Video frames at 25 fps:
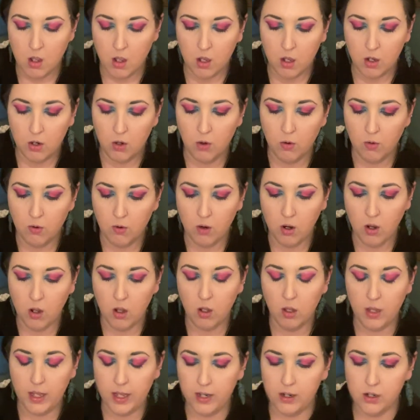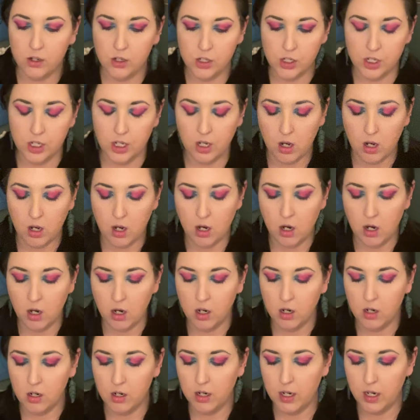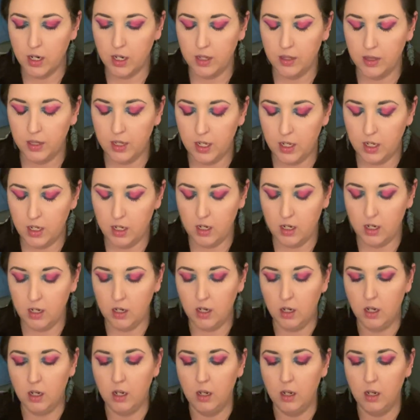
an overall energy card and then